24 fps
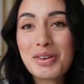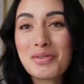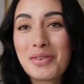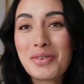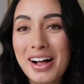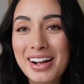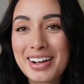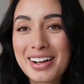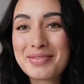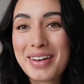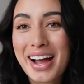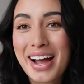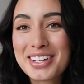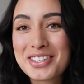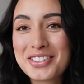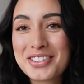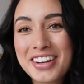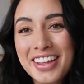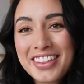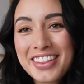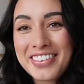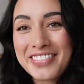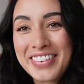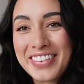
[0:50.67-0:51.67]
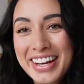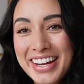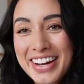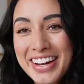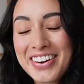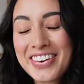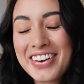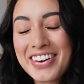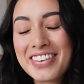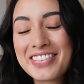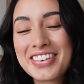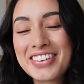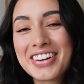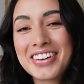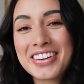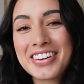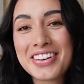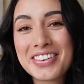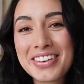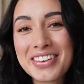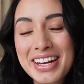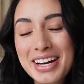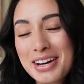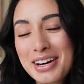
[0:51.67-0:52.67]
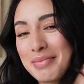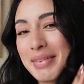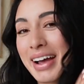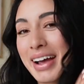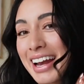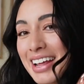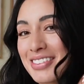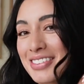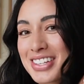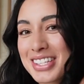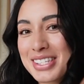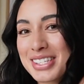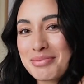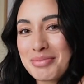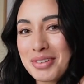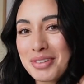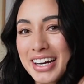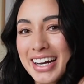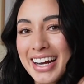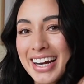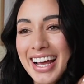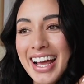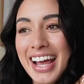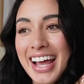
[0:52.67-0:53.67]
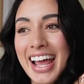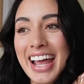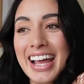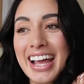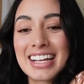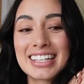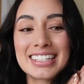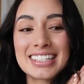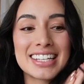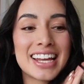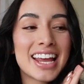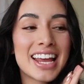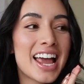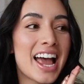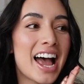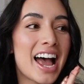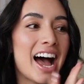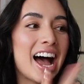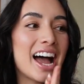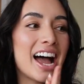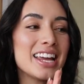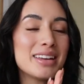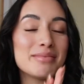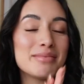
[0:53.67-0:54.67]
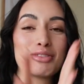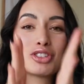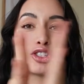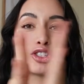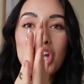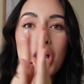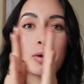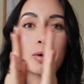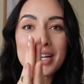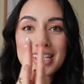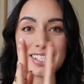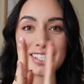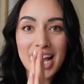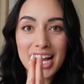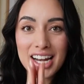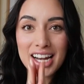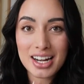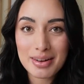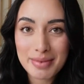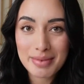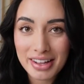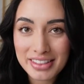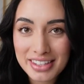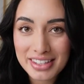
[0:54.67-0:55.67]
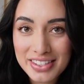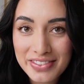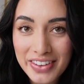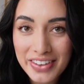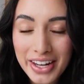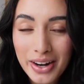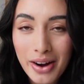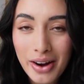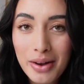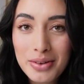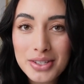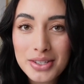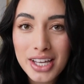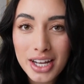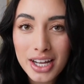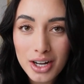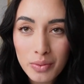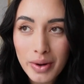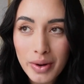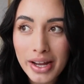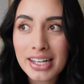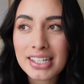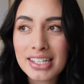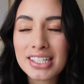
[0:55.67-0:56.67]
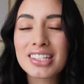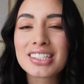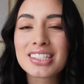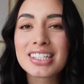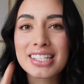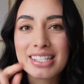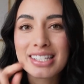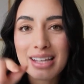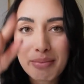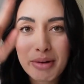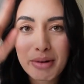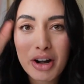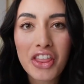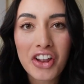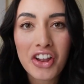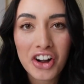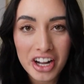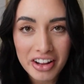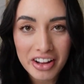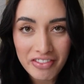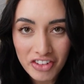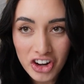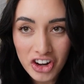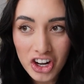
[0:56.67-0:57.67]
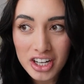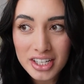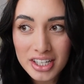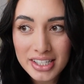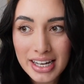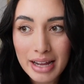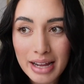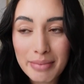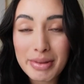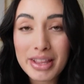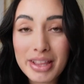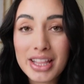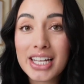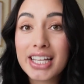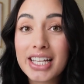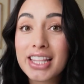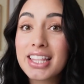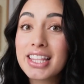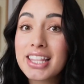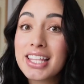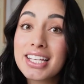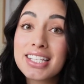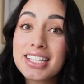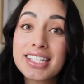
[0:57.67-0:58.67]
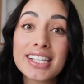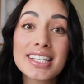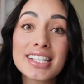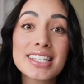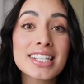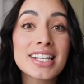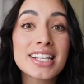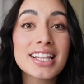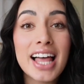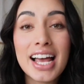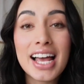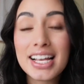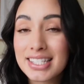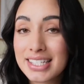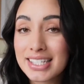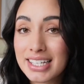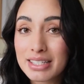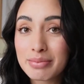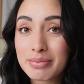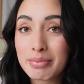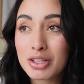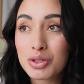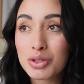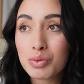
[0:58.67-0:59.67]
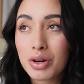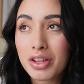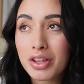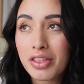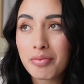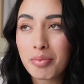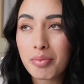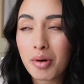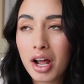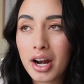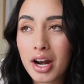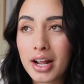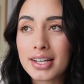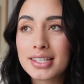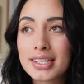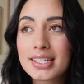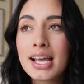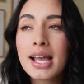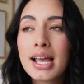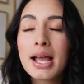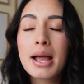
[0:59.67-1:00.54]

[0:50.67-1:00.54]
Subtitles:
Welcome back to another video. If you're new here, my name is Sabrina and I am so excited about this video. I was gonna wait until December 31st and be like, this is the last 6 months worth of products,